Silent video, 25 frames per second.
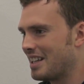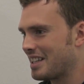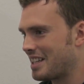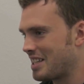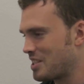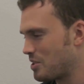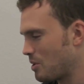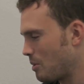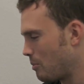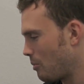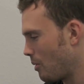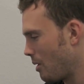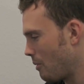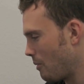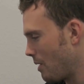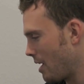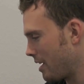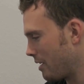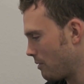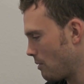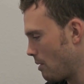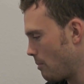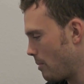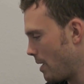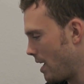And get to a point where I
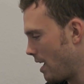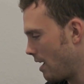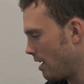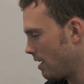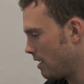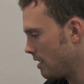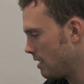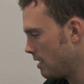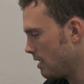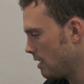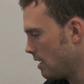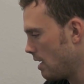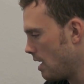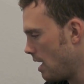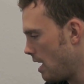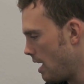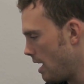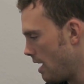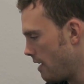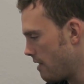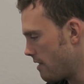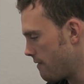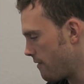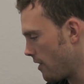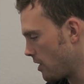can repair.
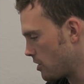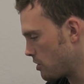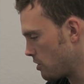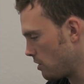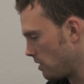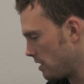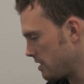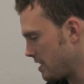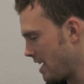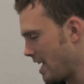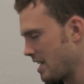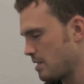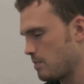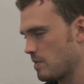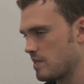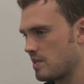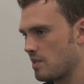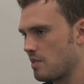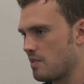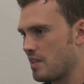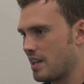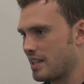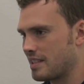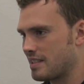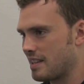The functional attachments
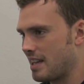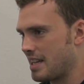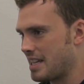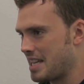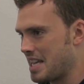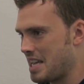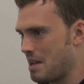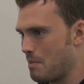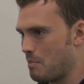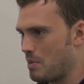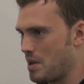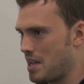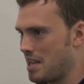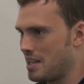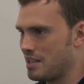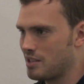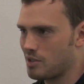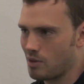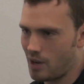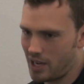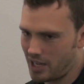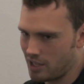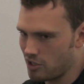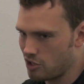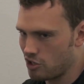are things like EMP,
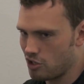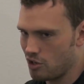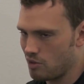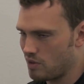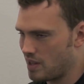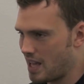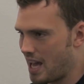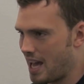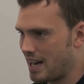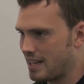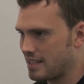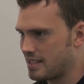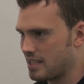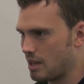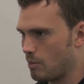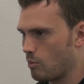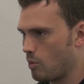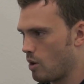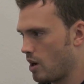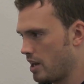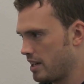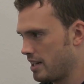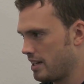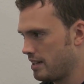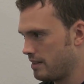so I can shoot that at
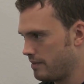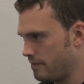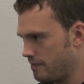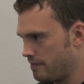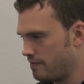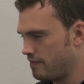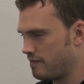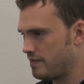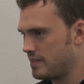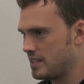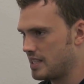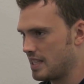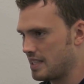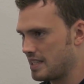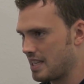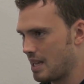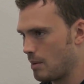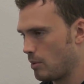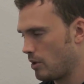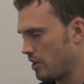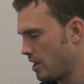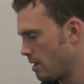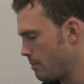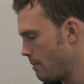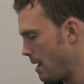someone and
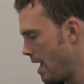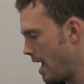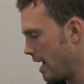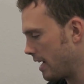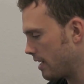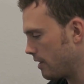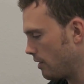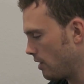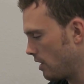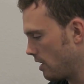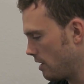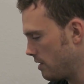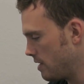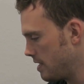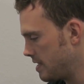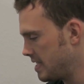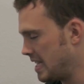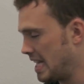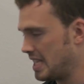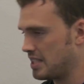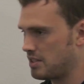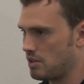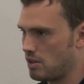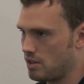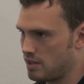disable their mech, or the
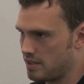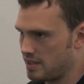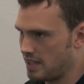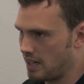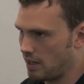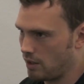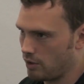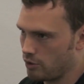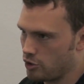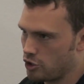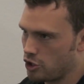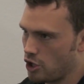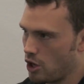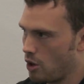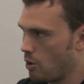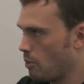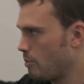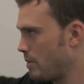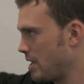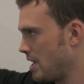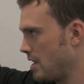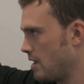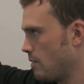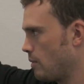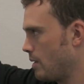sensors that'll show
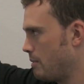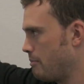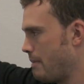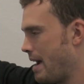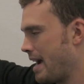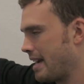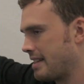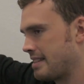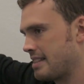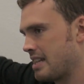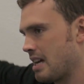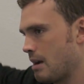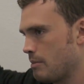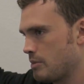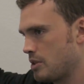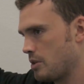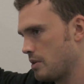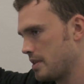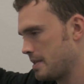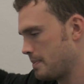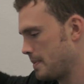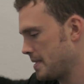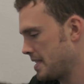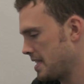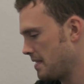me when mechs come to
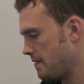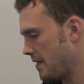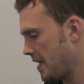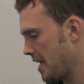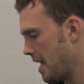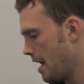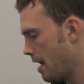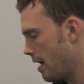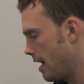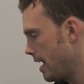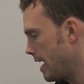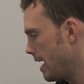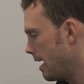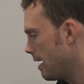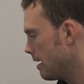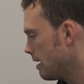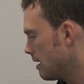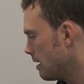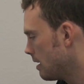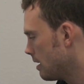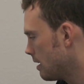a specific area.